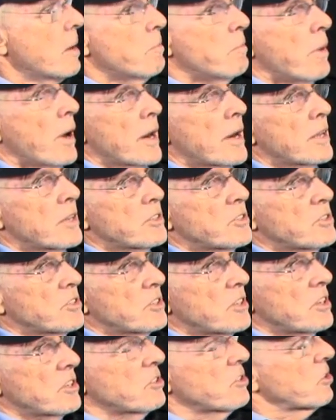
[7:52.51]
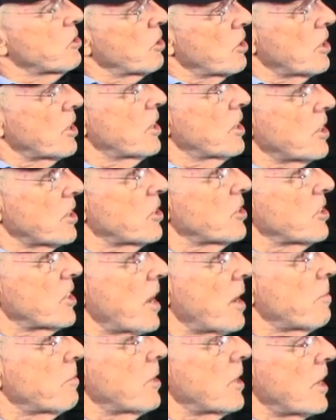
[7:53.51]
But it's as good an
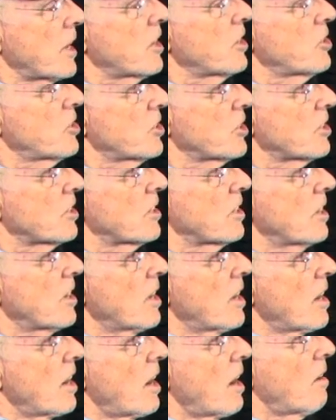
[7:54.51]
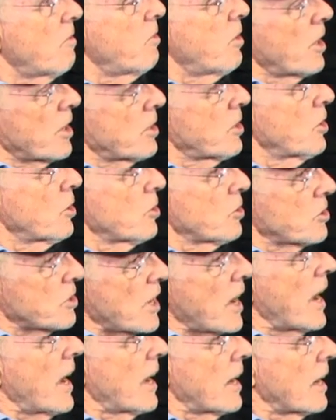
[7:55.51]
examination of what goes
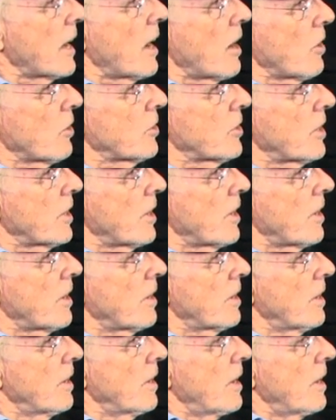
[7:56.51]
on out there.